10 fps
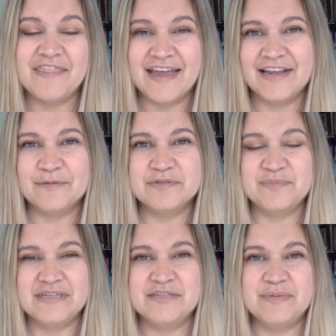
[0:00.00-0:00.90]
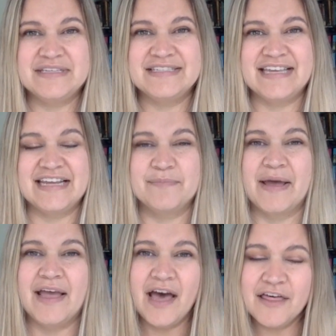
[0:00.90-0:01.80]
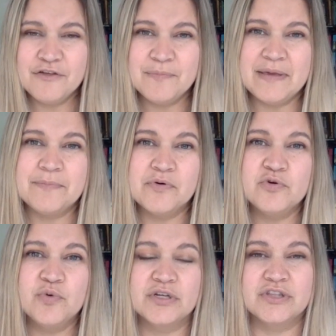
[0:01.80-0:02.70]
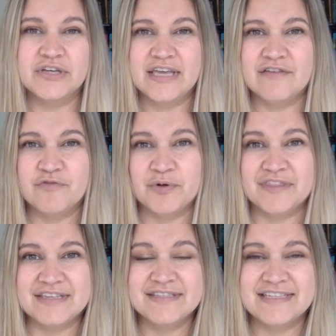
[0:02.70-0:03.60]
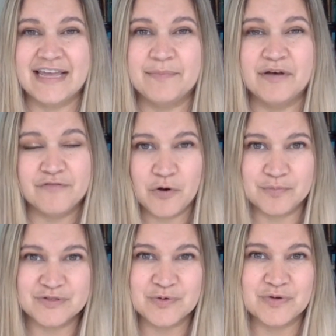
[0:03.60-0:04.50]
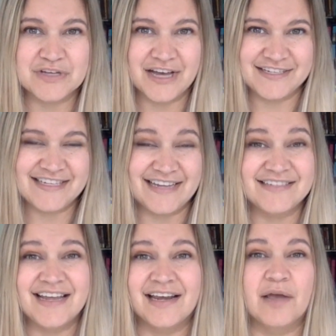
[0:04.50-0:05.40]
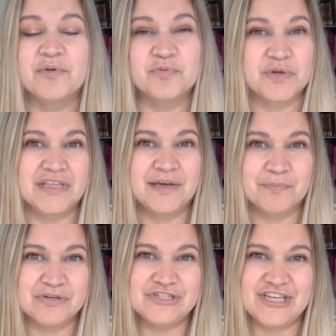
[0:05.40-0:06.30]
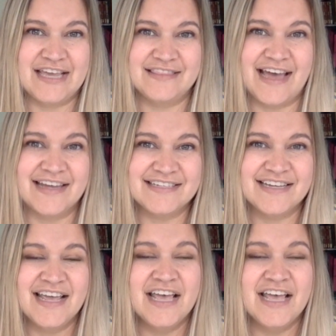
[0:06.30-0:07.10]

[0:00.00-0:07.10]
That helps me to be seen by other people who are looking for this type of homeschool content, and I would really appreciate that.